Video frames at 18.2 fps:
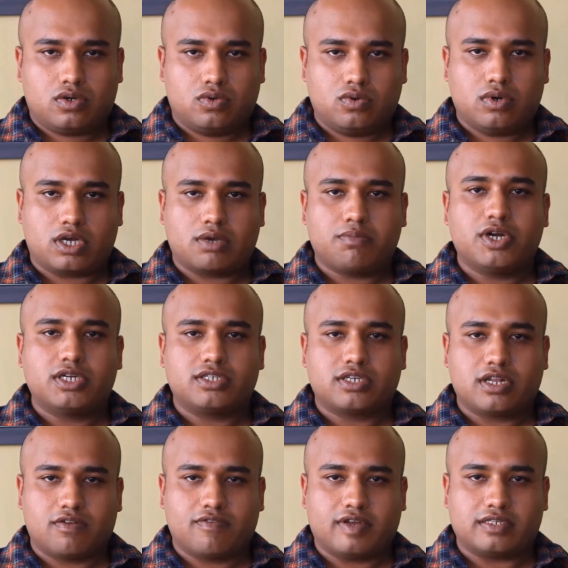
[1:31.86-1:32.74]
to a
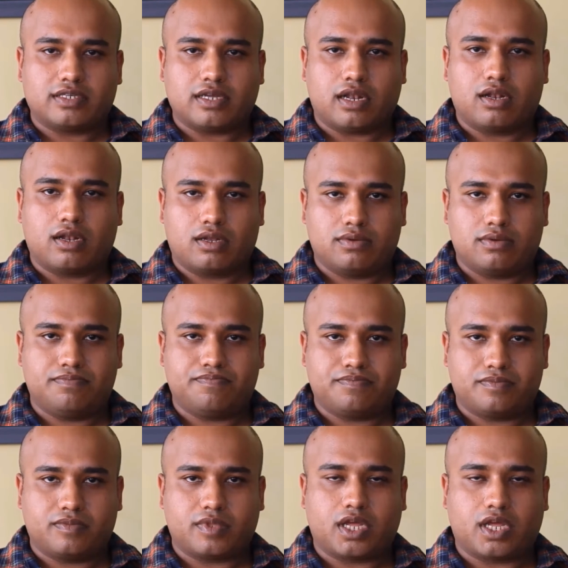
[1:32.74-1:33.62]
commercial vessel.
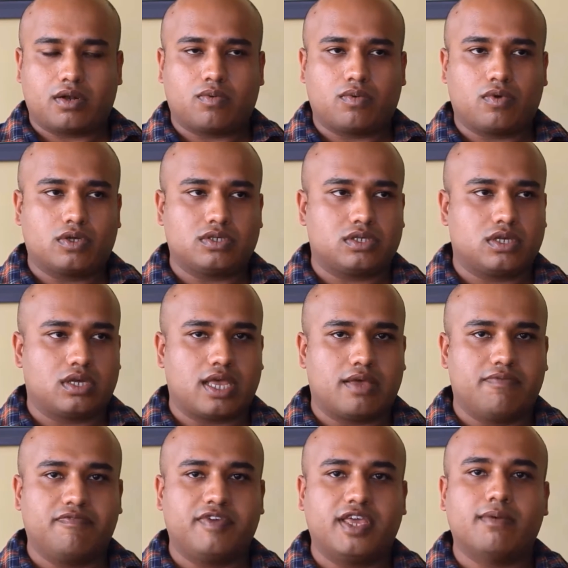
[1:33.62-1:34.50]
That was
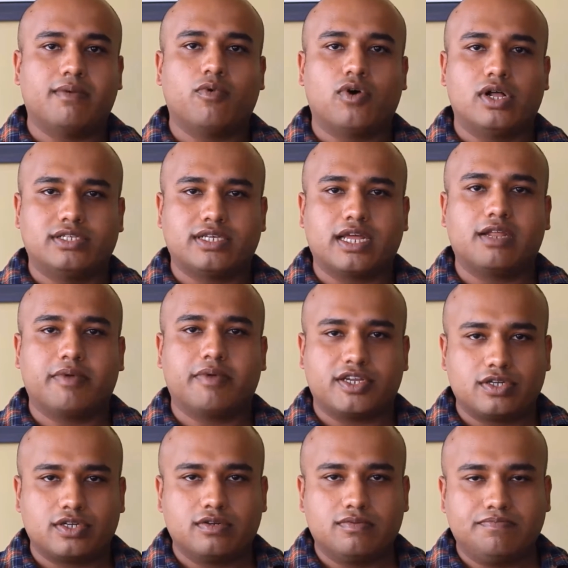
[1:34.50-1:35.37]
MVN World
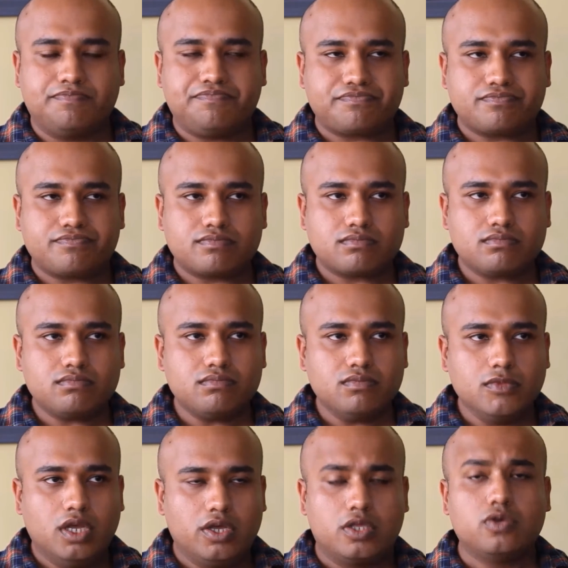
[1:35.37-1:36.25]
Celebration,
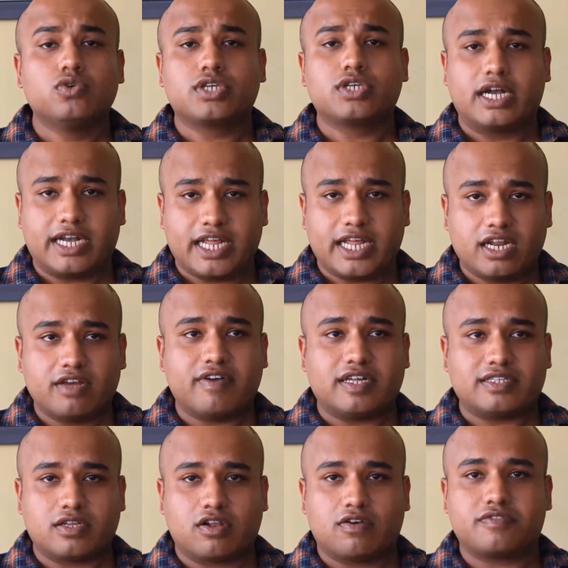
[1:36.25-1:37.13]
a huge container
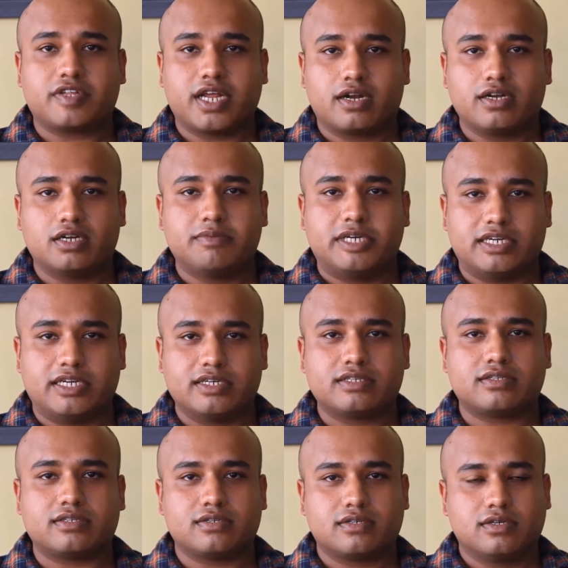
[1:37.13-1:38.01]
vessel of 300
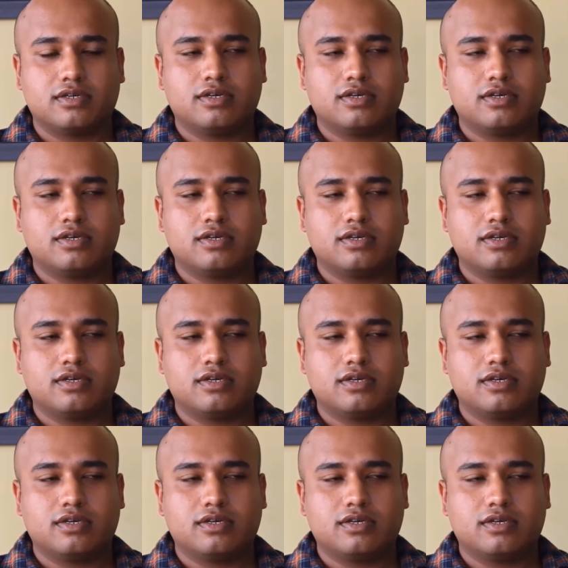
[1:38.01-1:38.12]
meters.